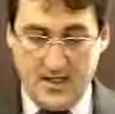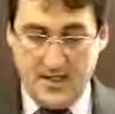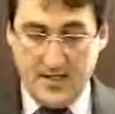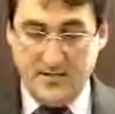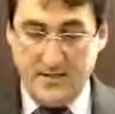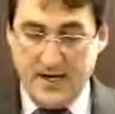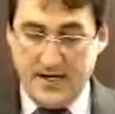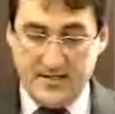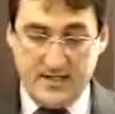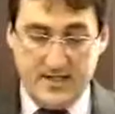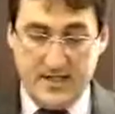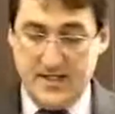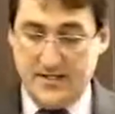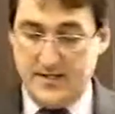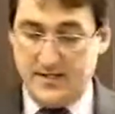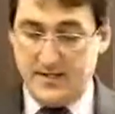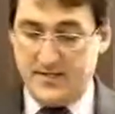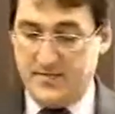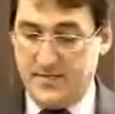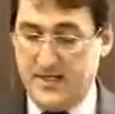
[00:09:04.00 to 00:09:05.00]
You might need
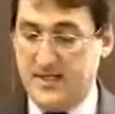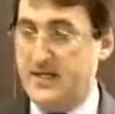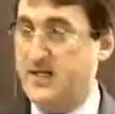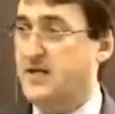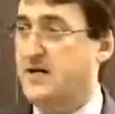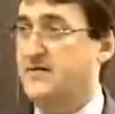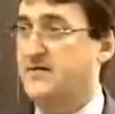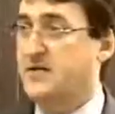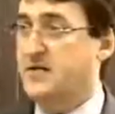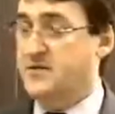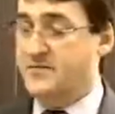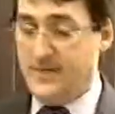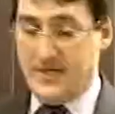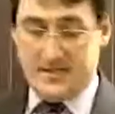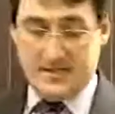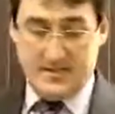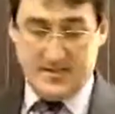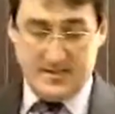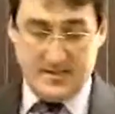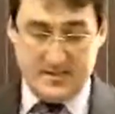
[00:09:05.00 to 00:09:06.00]
this money to cover
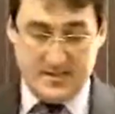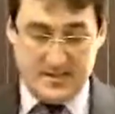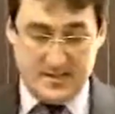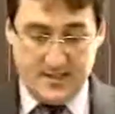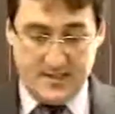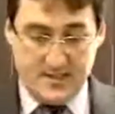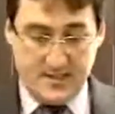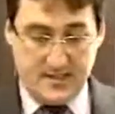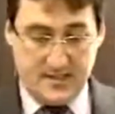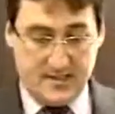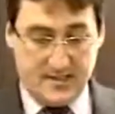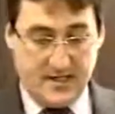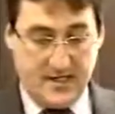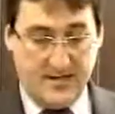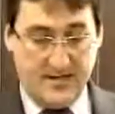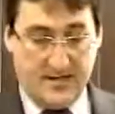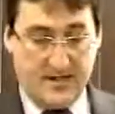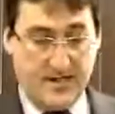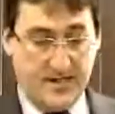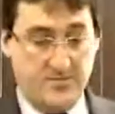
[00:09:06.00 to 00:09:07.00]
expenses such as
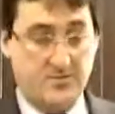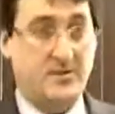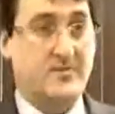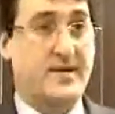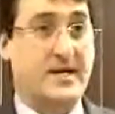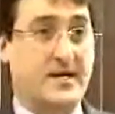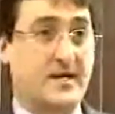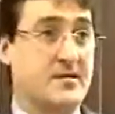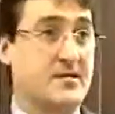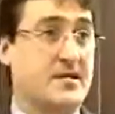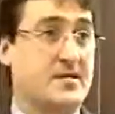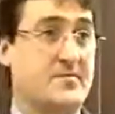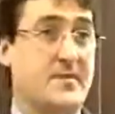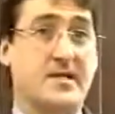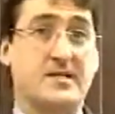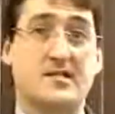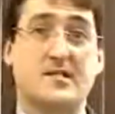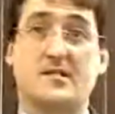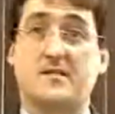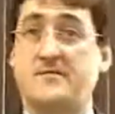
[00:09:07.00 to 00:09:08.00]
out-of-country medical
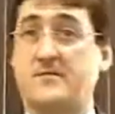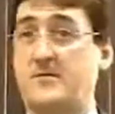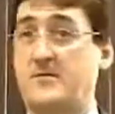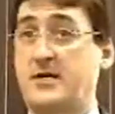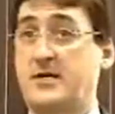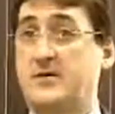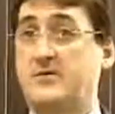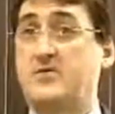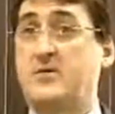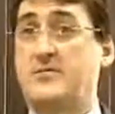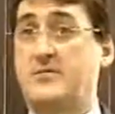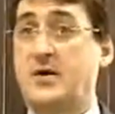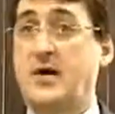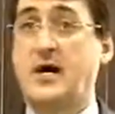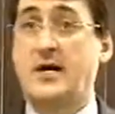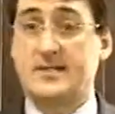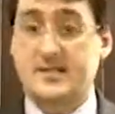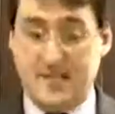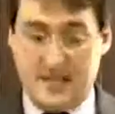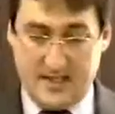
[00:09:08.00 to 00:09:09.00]
expenses if you want to go
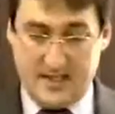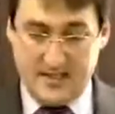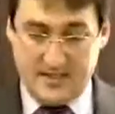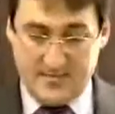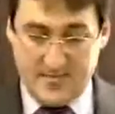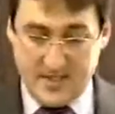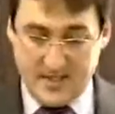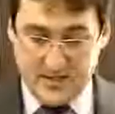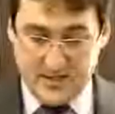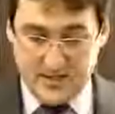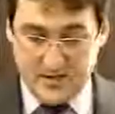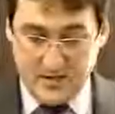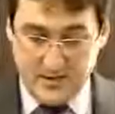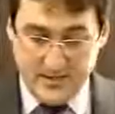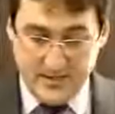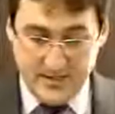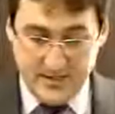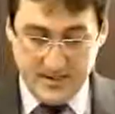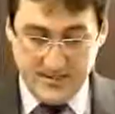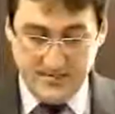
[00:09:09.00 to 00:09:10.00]
abroad to get special
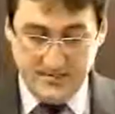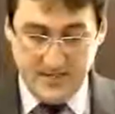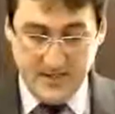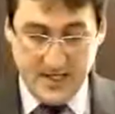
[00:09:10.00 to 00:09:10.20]
treatments.